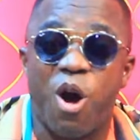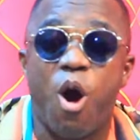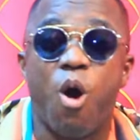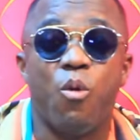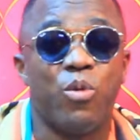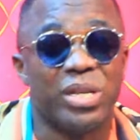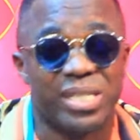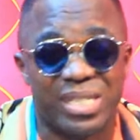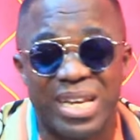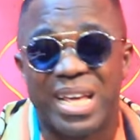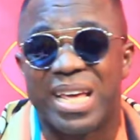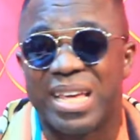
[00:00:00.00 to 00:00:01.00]
always
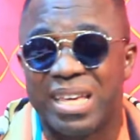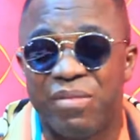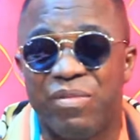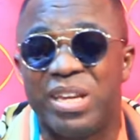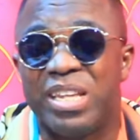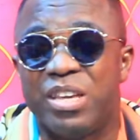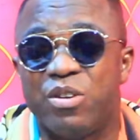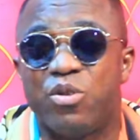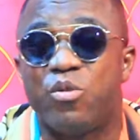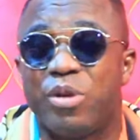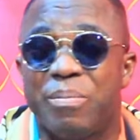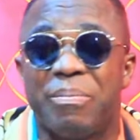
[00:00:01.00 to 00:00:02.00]
giving
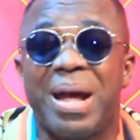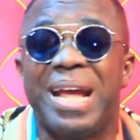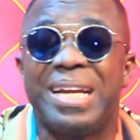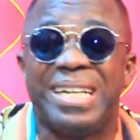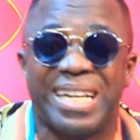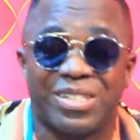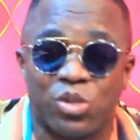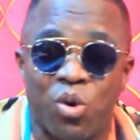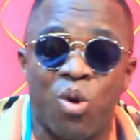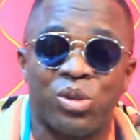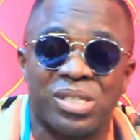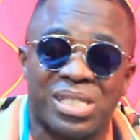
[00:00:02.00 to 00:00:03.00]
you reminders,
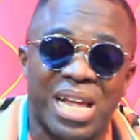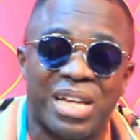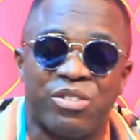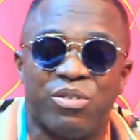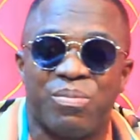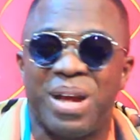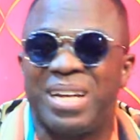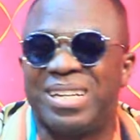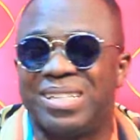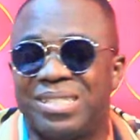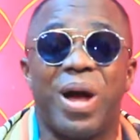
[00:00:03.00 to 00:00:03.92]
constant reminders.